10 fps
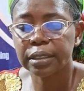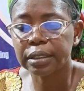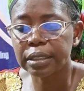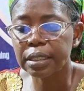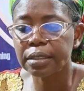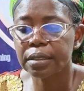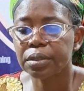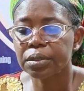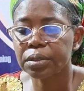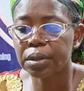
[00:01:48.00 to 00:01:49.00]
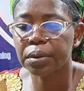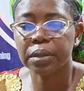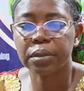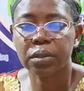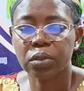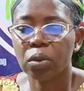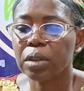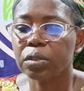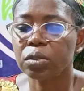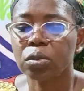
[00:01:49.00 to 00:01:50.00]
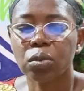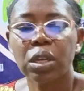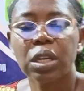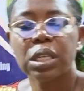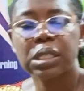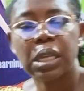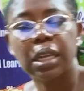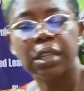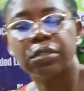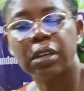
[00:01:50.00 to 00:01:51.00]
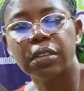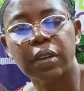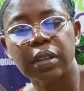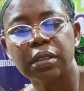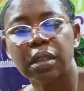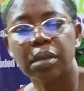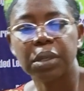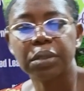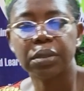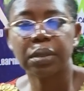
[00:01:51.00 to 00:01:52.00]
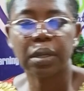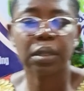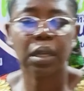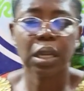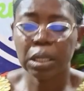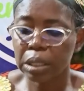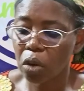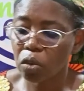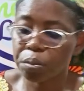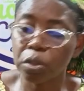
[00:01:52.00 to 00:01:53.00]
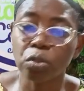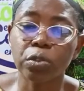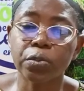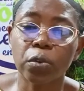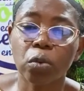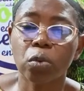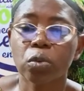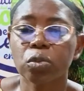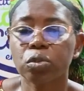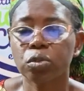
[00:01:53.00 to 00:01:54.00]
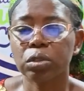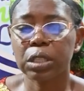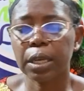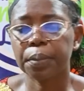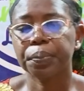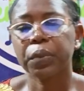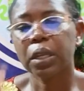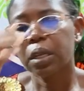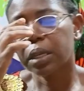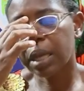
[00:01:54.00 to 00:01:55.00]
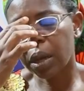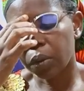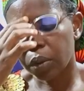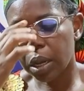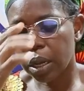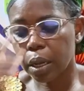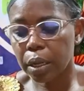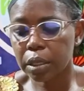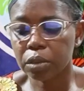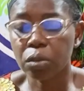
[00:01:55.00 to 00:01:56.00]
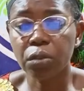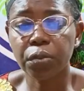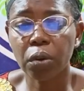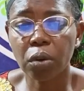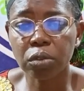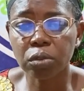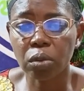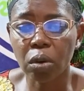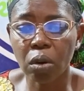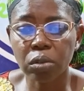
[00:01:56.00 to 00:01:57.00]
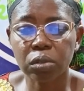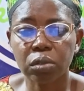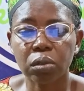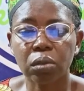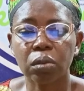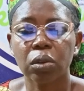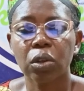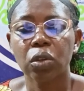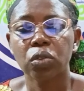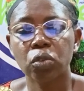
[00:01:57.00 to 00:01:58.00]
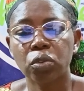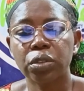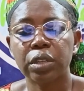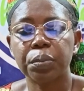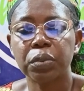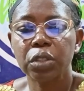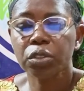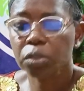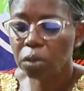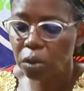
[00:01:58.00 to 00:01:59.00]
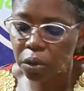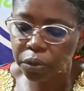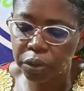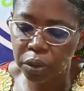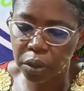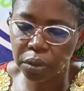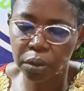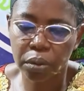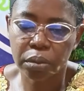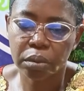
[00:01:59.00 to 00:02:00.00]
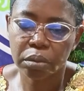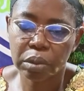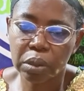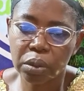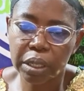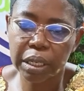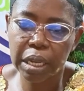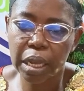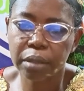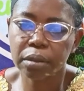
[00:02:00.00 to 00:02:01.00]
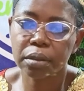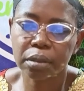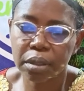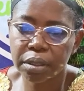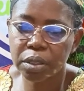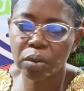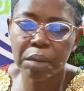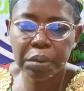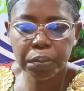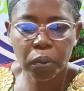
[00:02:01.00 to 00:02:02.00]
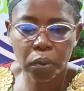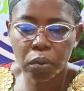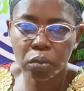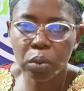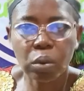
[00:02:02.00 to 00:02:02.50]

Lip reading: these cereals so as to select relevant materials that will be useful to them. Now, it's good for us to also know the reputation of the author. We're looking at the reason why people will